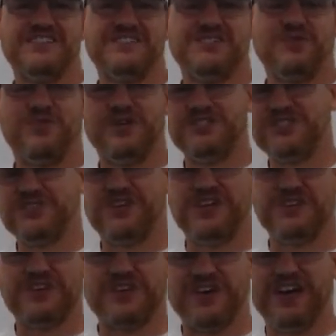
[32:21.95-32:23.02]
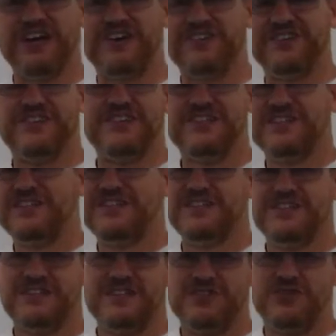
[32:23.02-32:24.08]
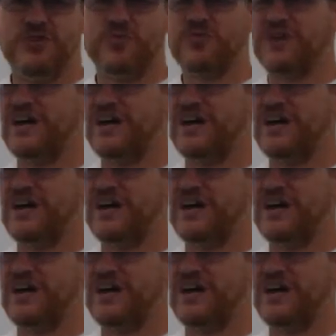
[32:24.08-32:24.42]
So once you're on the ground, no